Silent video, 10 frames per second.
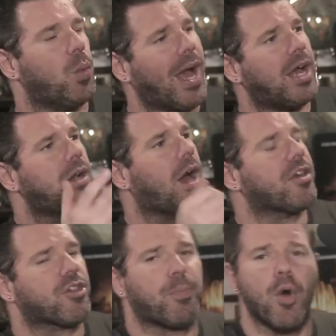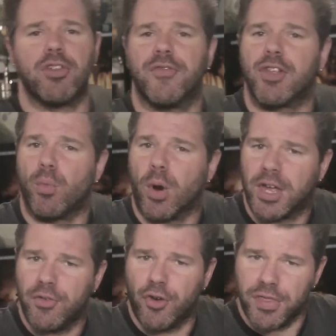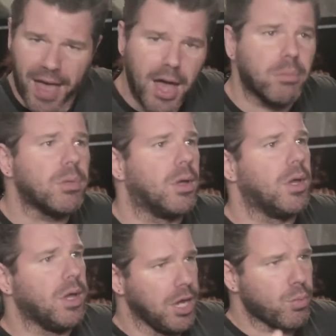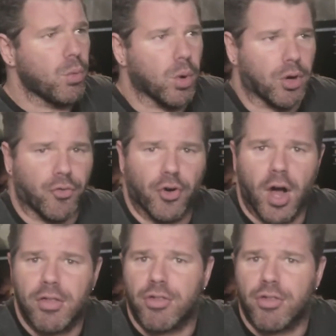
Well, I suppose if it's working for them, it will work for us